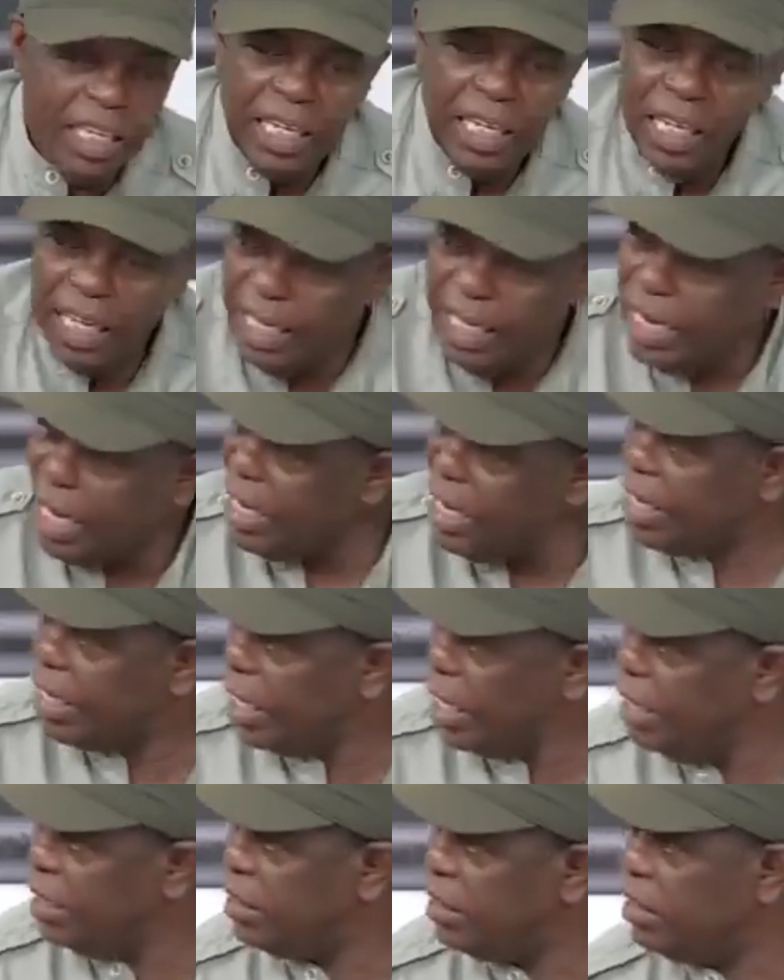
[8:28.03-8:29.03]
In any
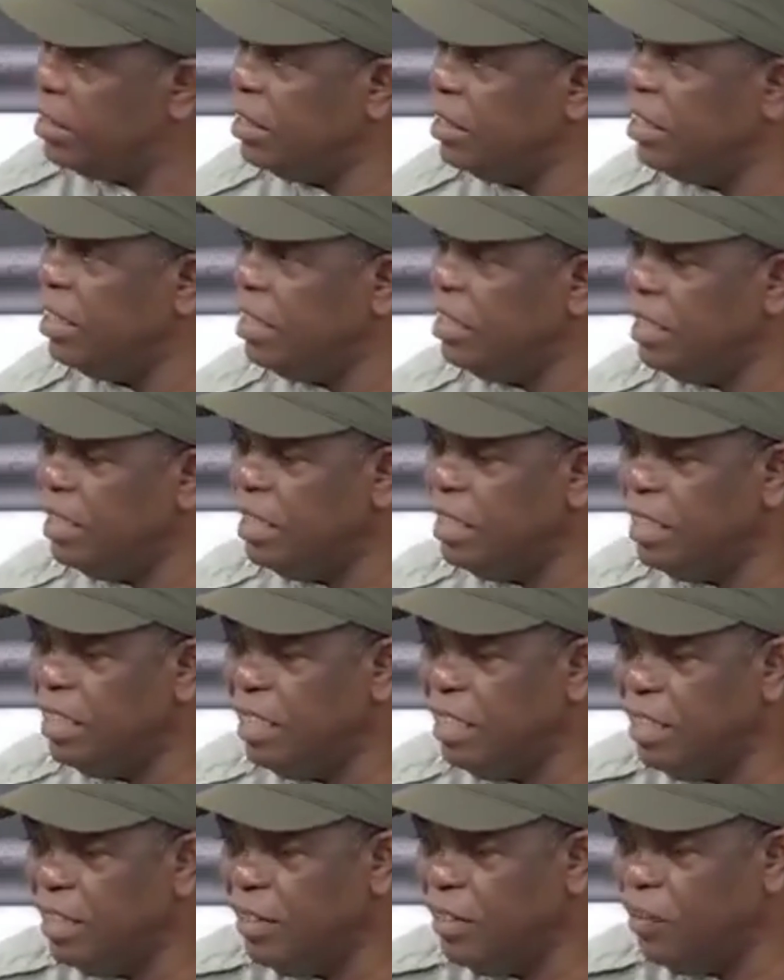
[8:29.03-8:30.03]
case,
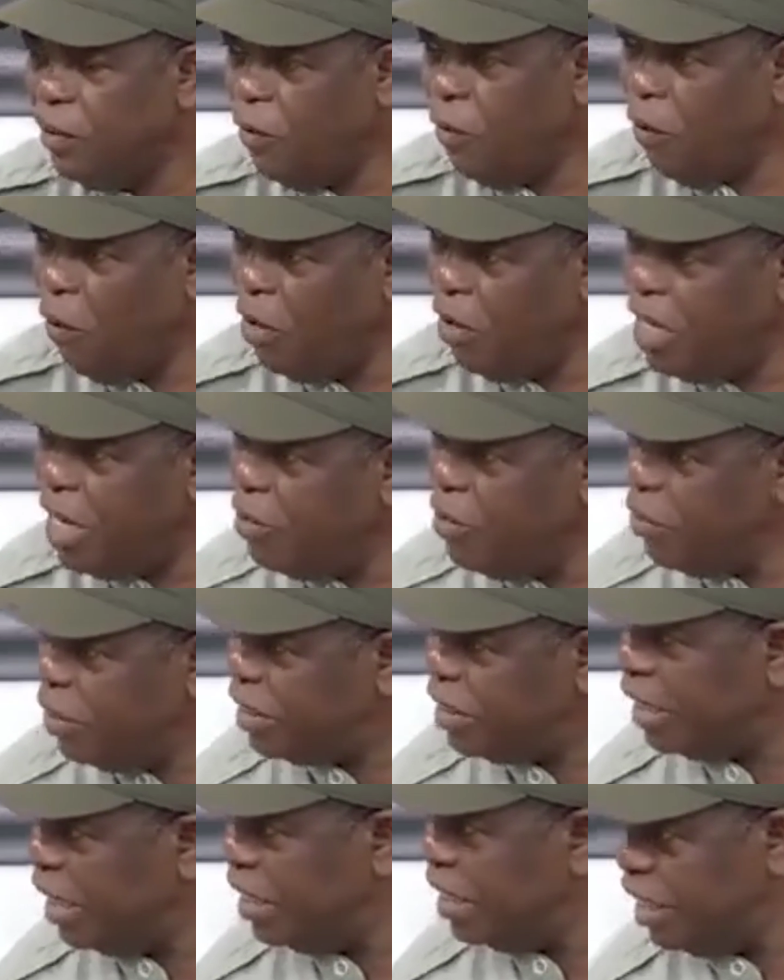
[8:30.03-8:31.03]
only
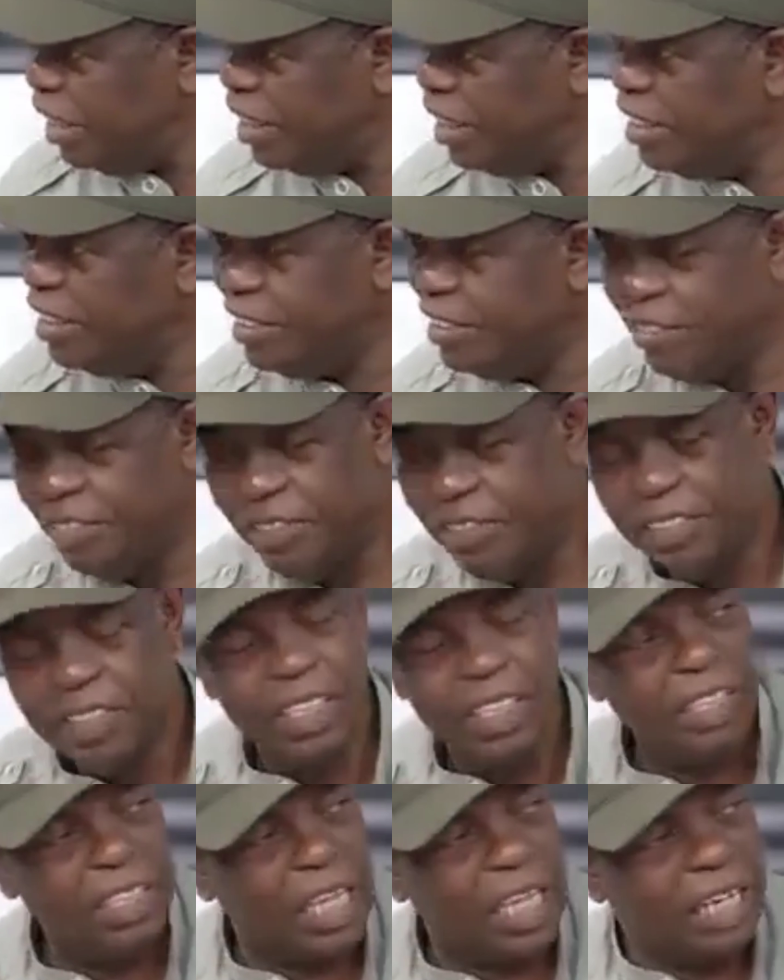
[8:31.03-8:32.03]
recently,
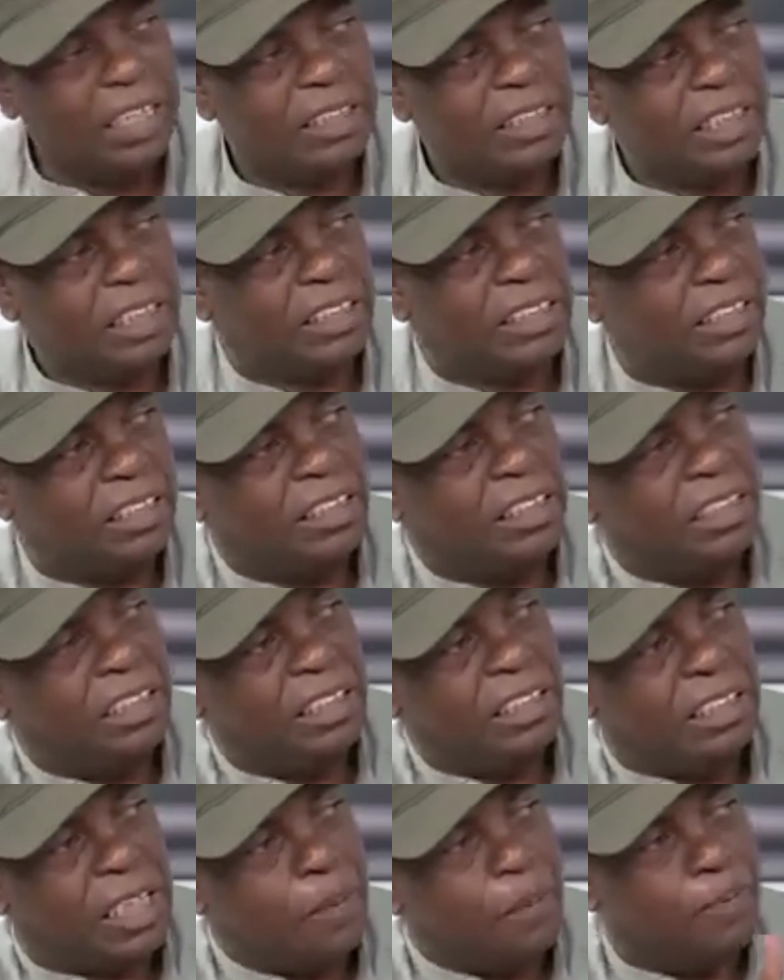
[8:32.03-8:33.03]
there is this
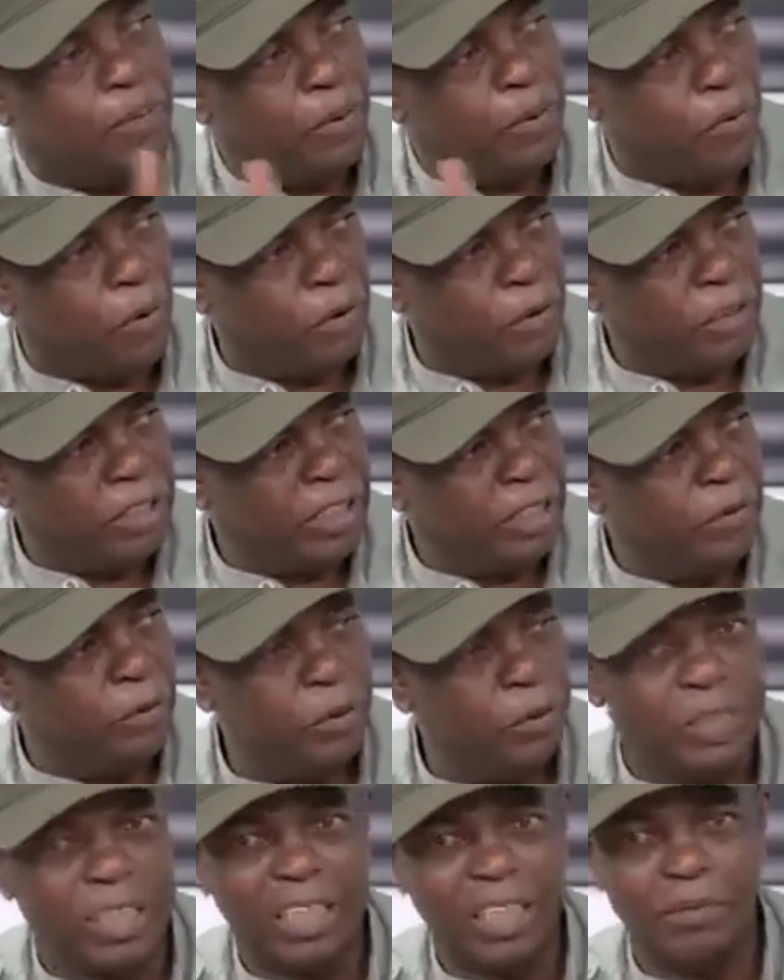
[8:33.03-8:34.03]
tape recording
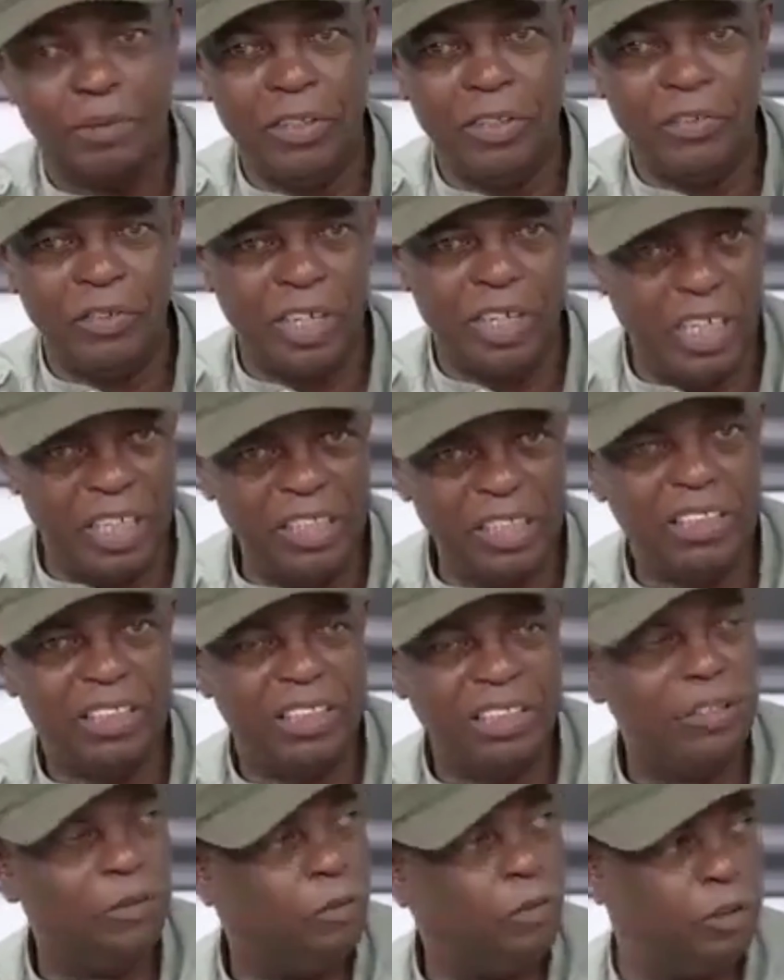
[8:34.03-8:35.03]
which has been
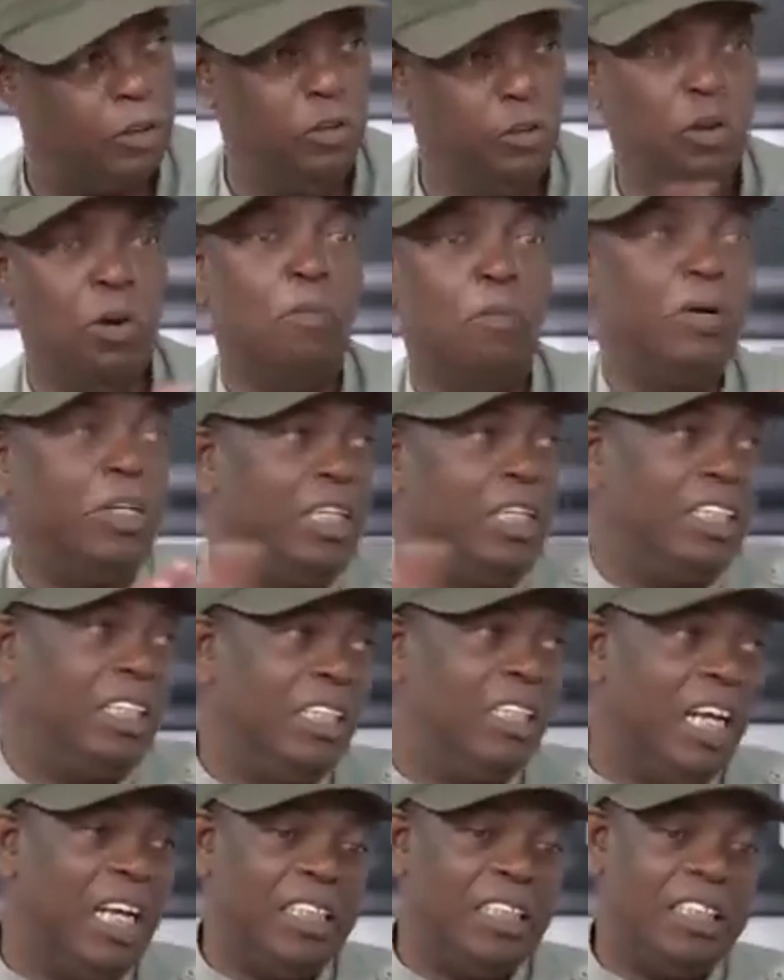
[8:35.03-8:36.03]
released, which nobody
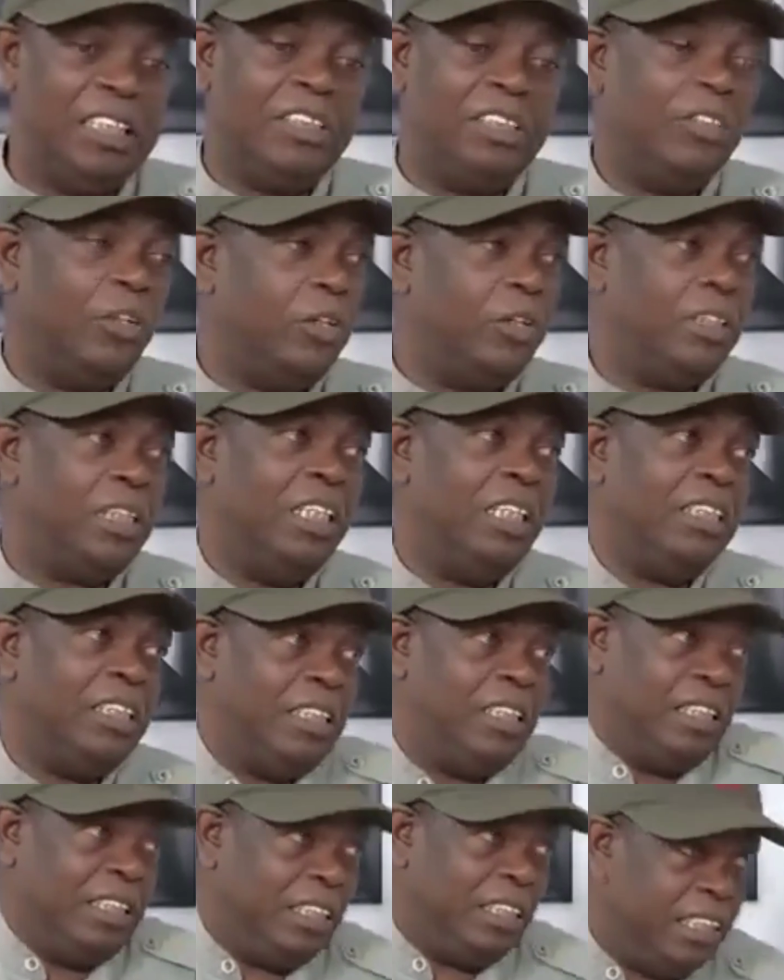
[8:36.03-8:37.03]
denies its
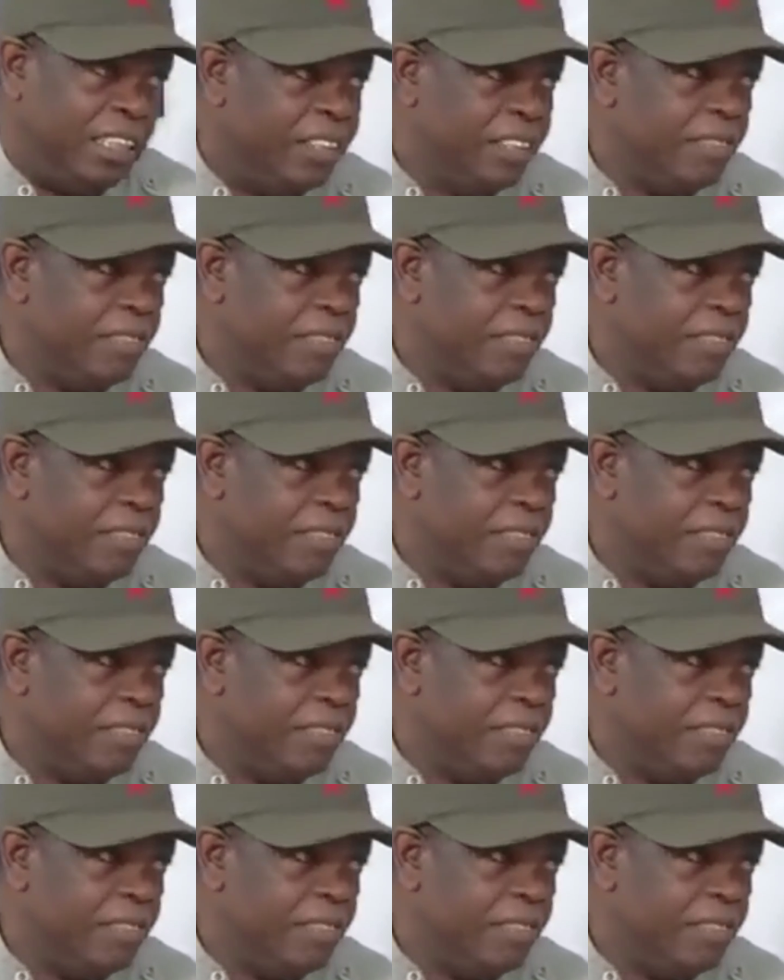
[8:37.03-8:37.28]
authenticity,